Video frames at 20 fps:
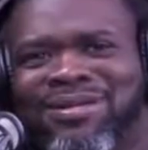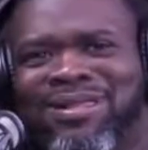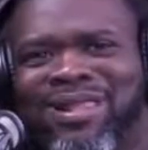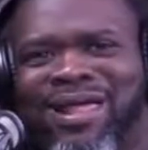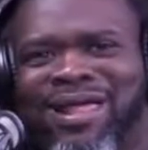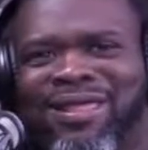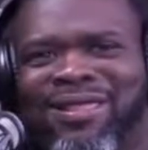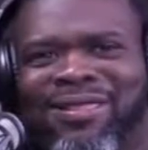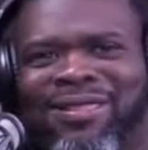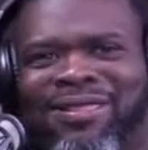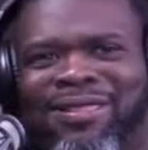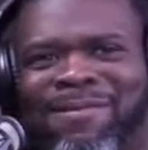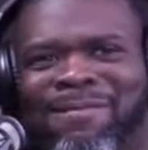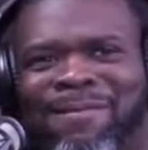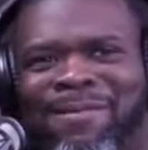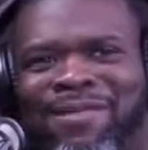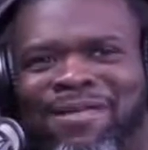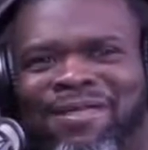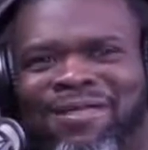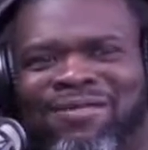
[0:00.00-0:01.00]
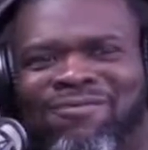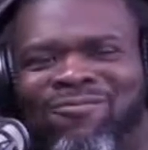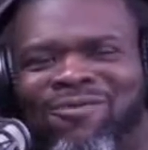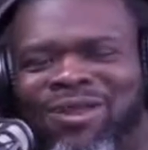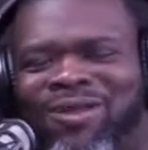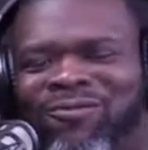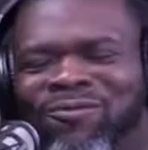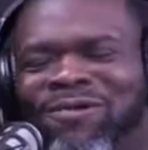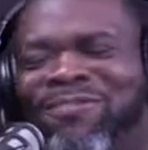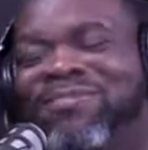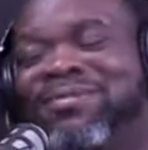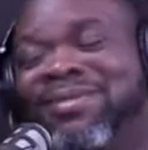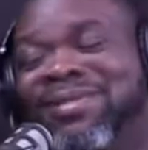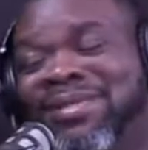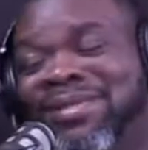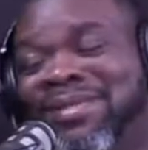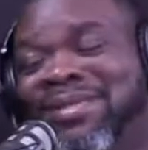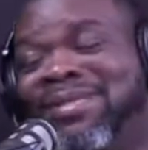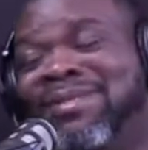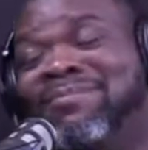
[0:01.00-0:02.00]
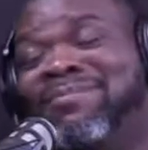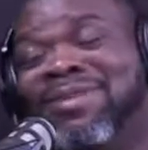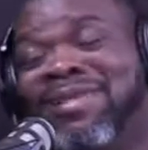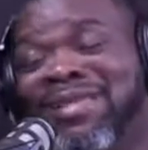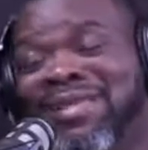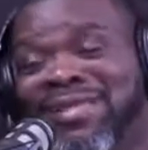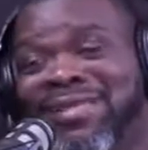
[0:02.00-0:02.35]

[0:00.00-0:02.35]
Like what it represents to me.